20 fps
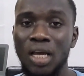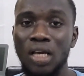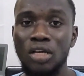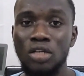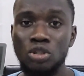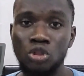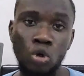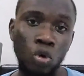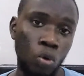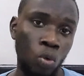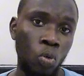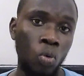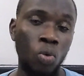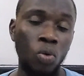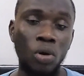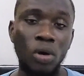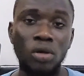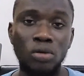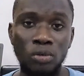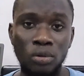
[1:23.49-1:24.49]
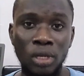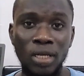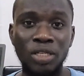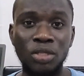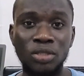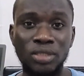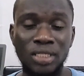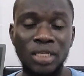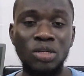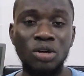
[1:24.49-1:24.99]
So let
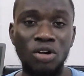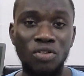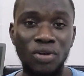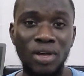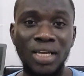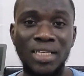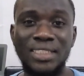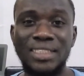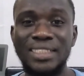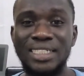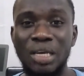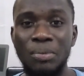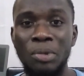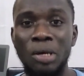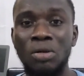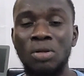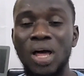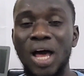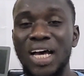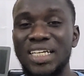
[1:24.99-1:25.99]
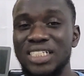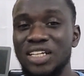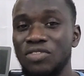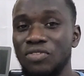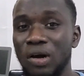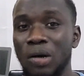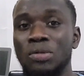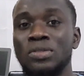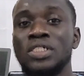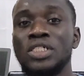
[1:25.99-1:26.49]
us think of HTML as the
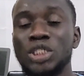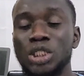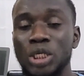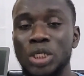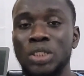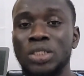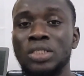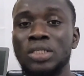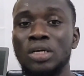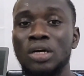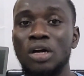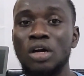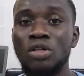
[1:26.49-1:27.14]
foundation